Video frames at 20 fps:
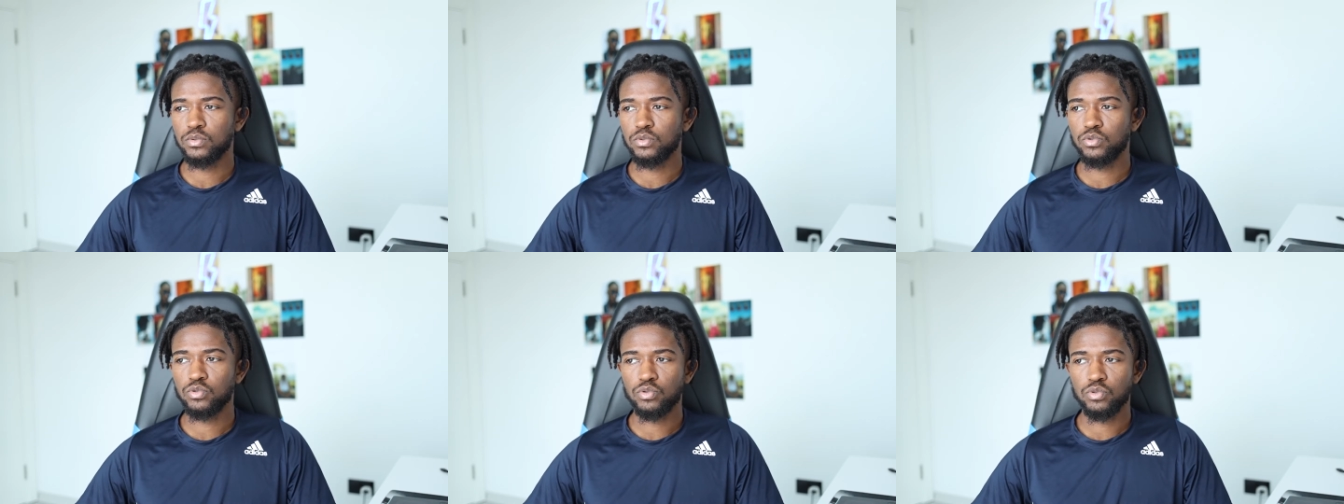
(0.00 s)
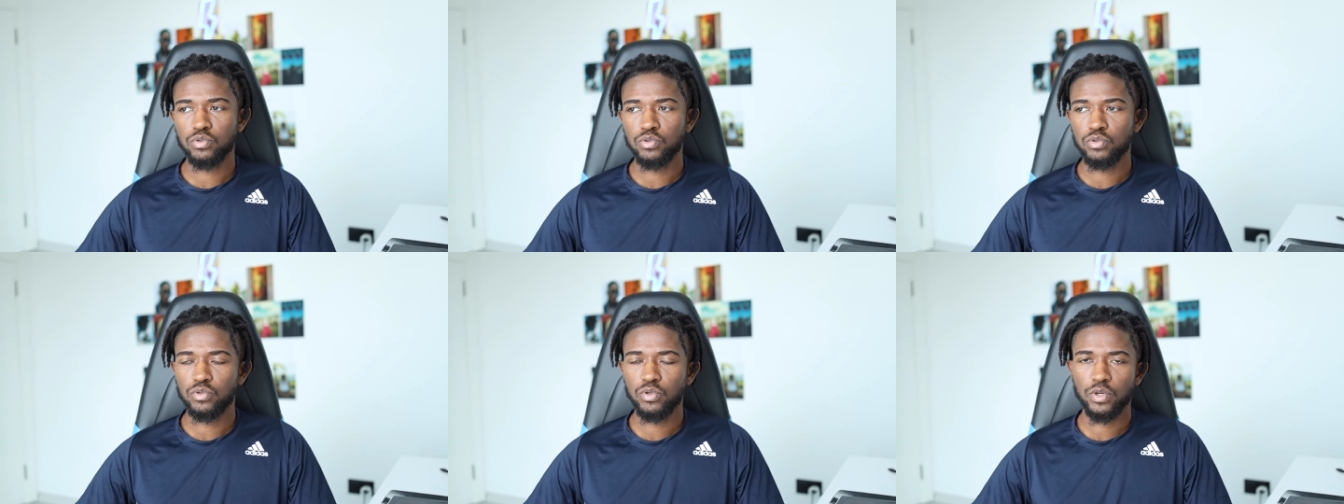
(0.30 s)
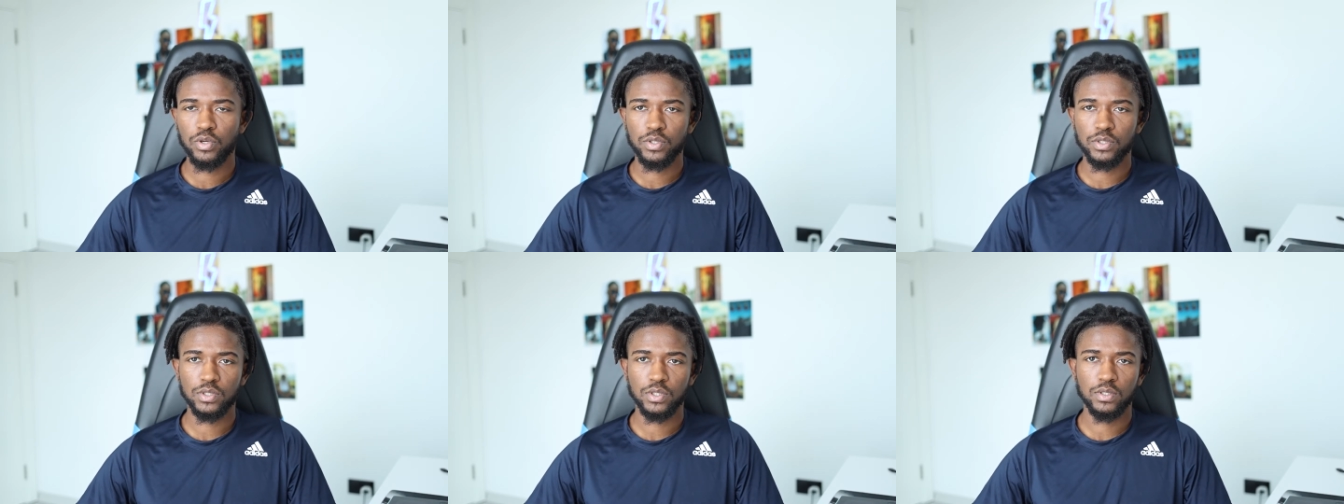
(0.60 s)
2
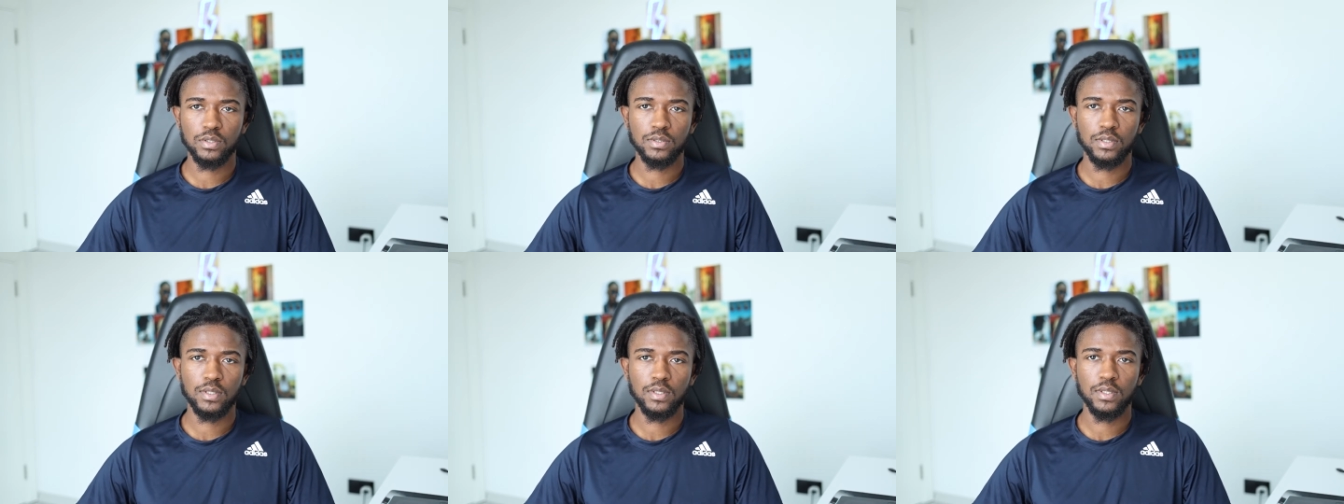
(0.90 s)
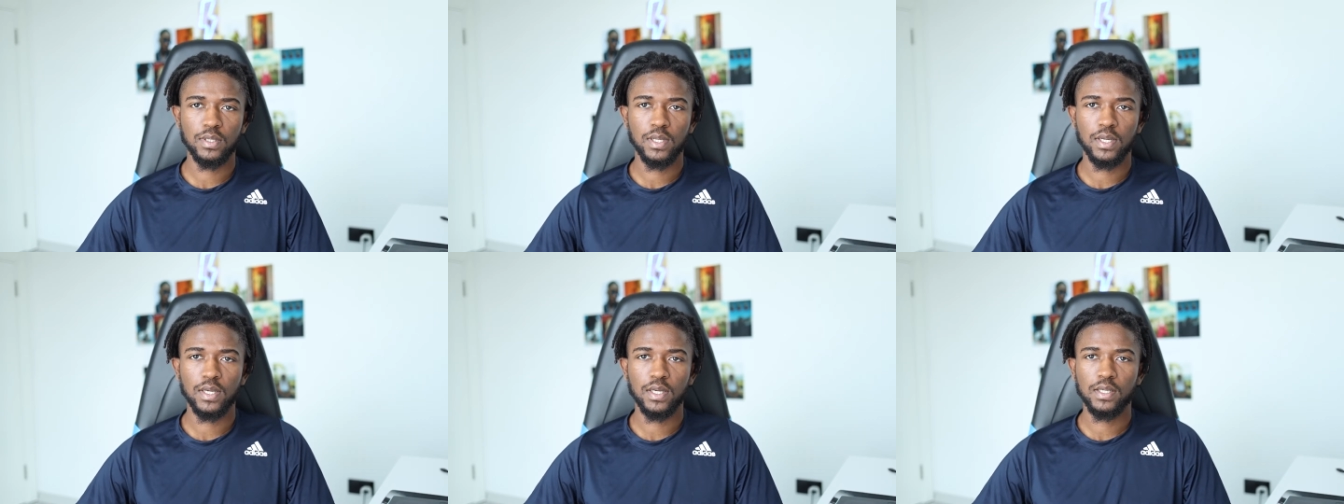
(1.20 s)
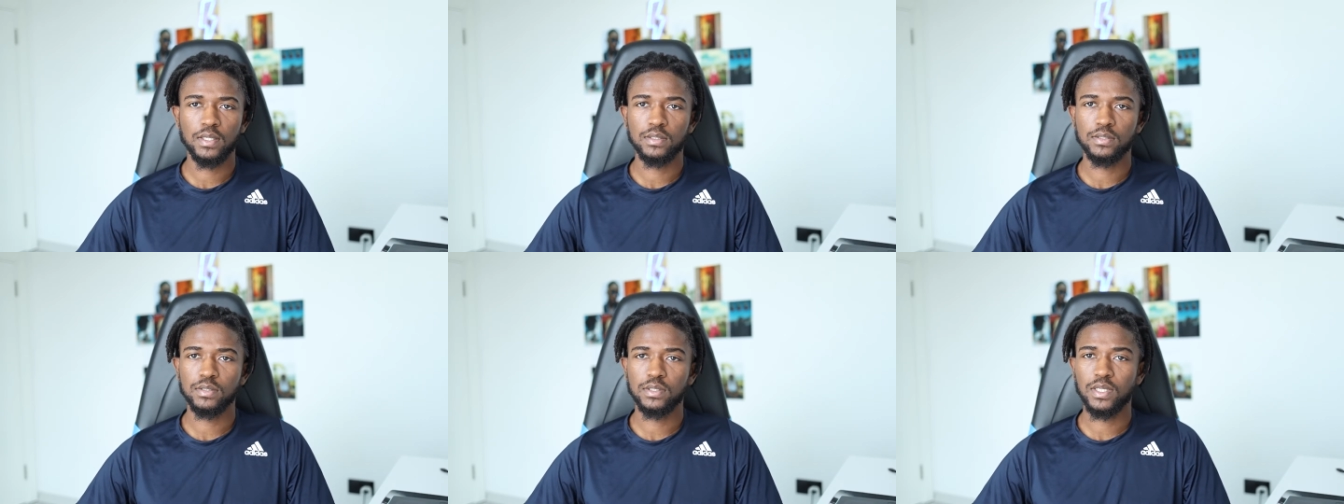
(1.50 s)
horizontal
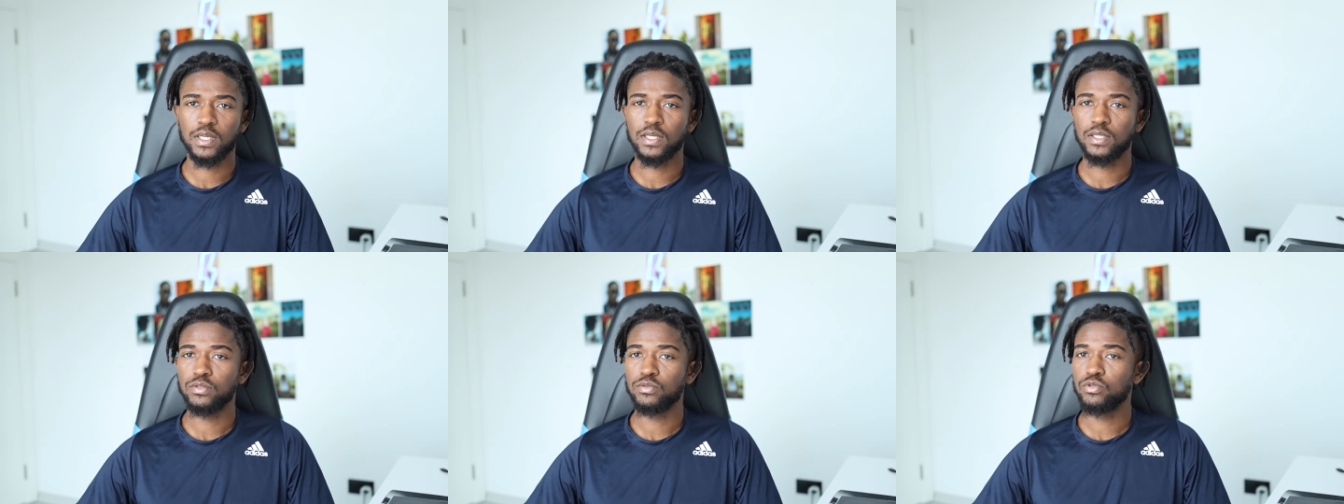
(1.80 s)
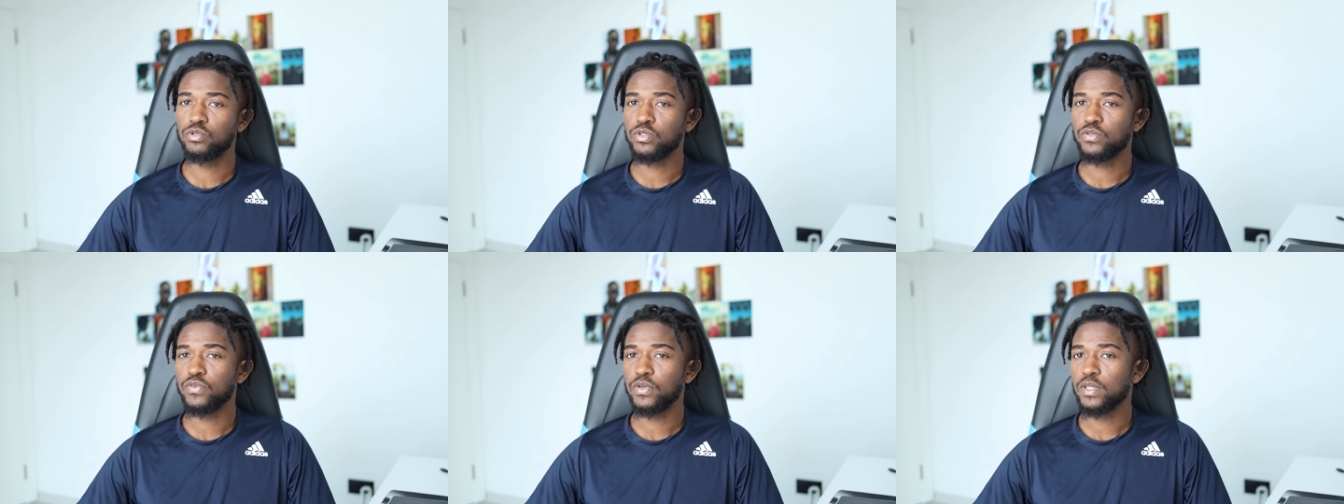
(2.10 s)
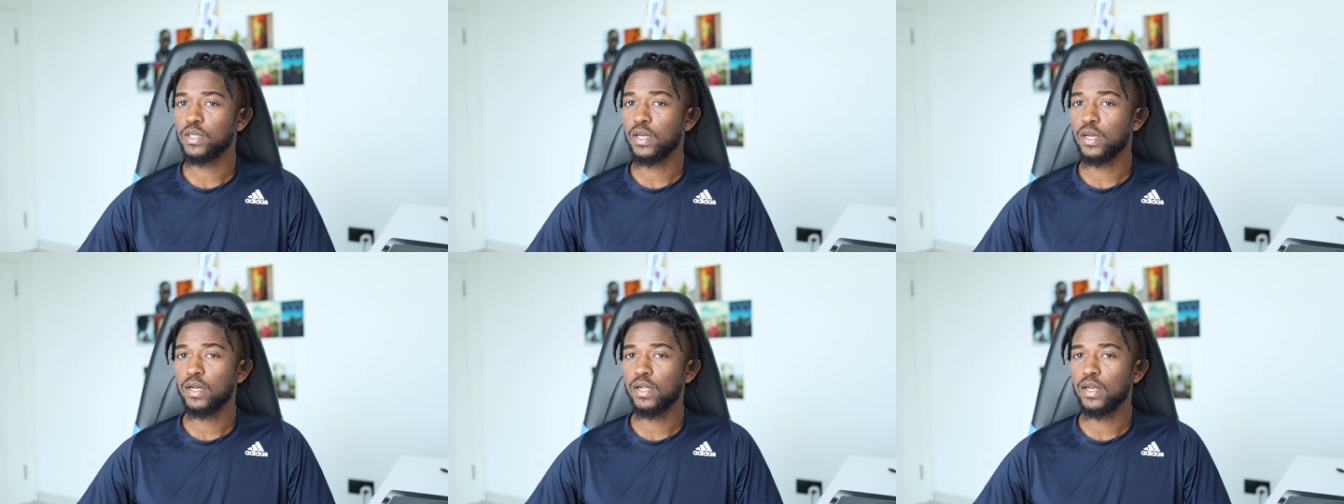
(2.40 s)
lines and 2
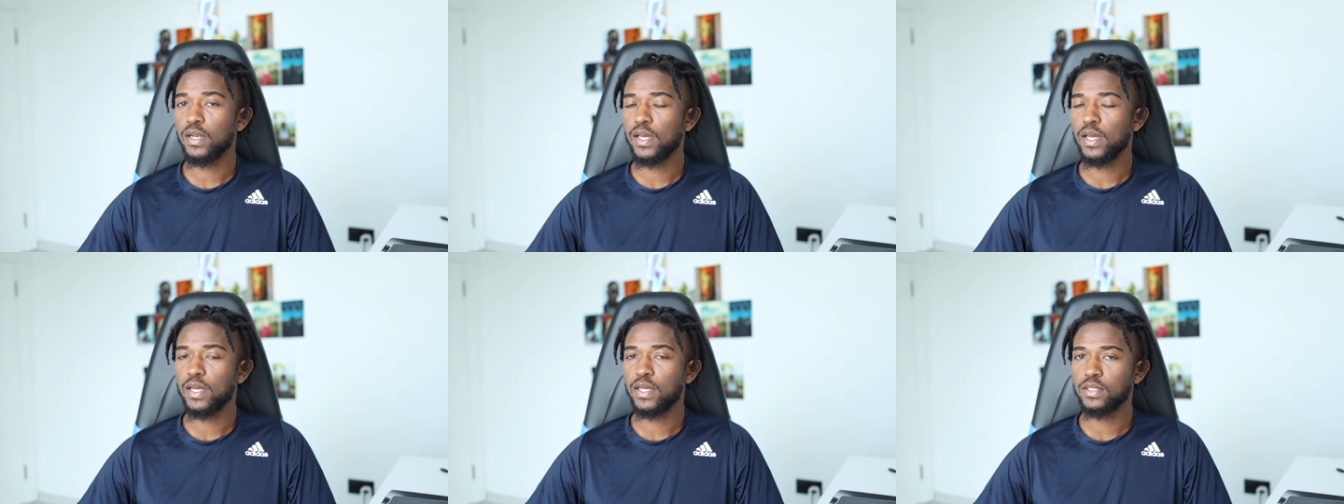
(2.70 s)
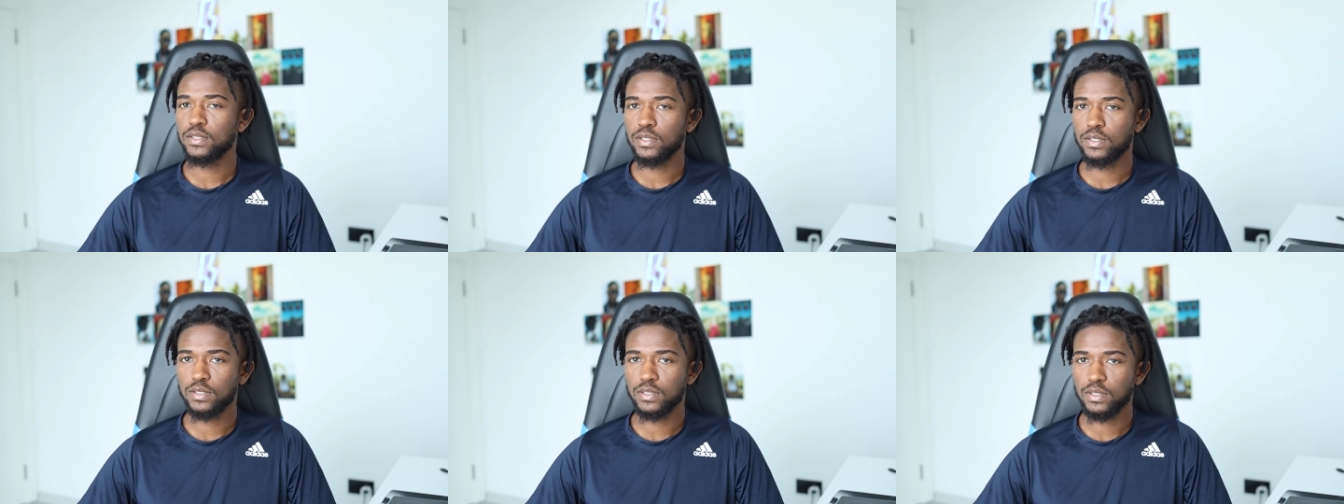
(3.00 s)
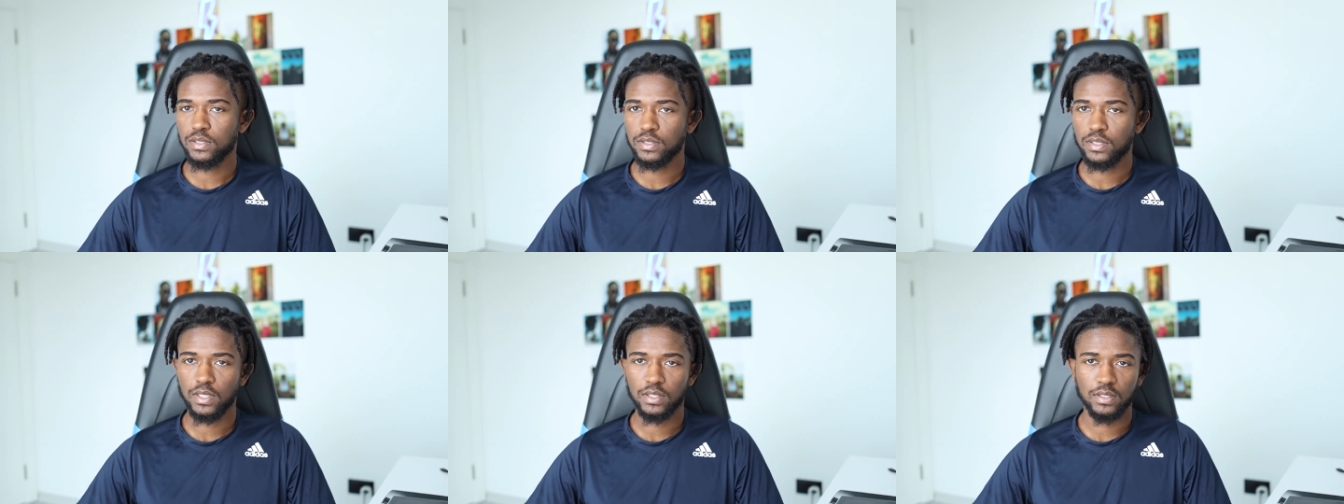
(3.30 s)
vertical lines
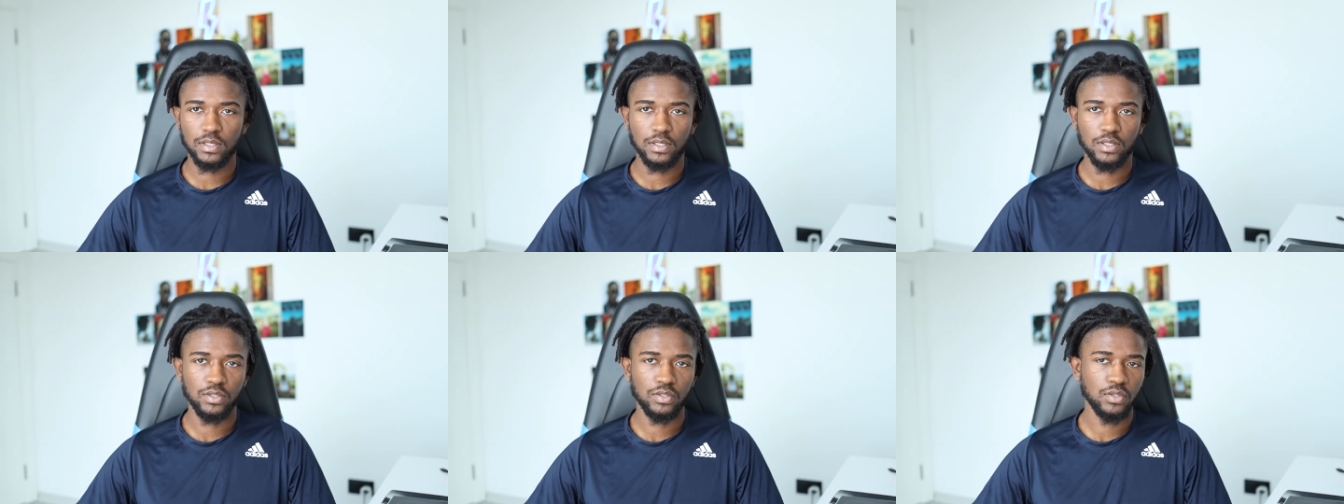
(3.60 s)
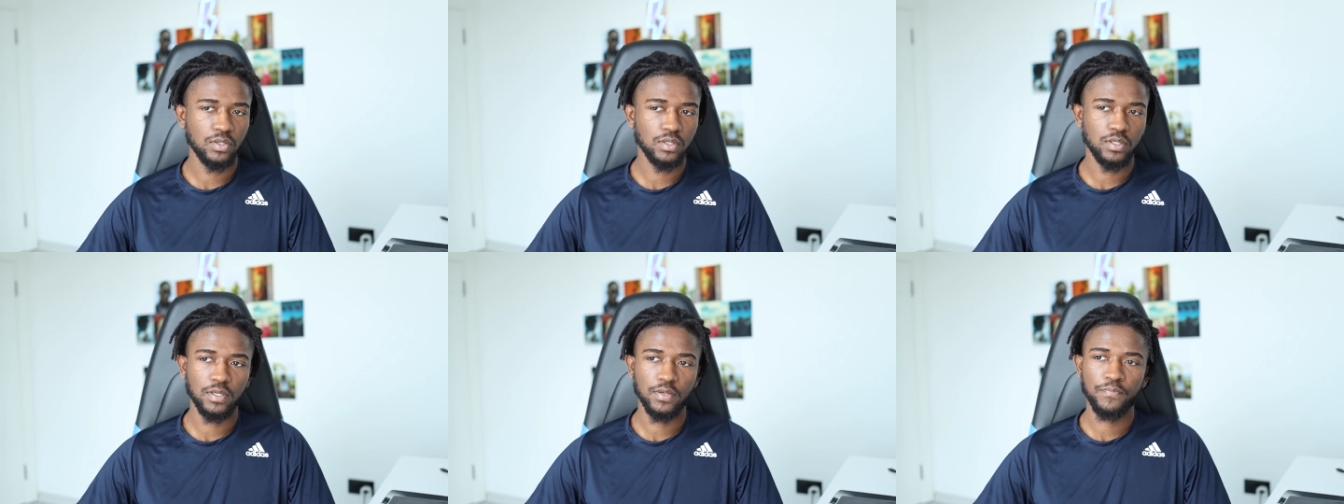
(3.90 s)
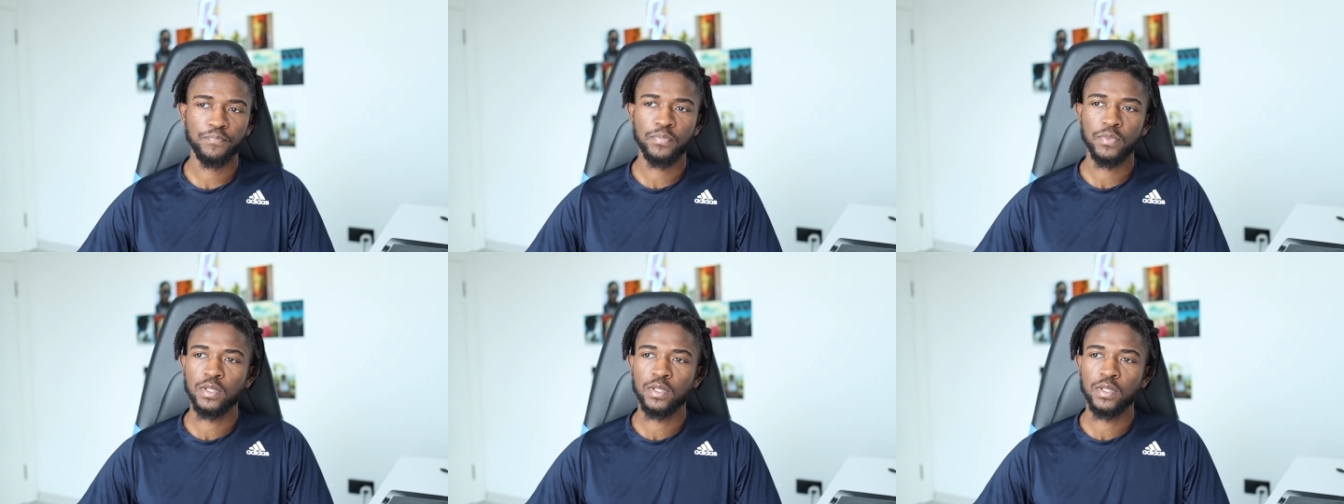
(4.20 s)
intersecting each other.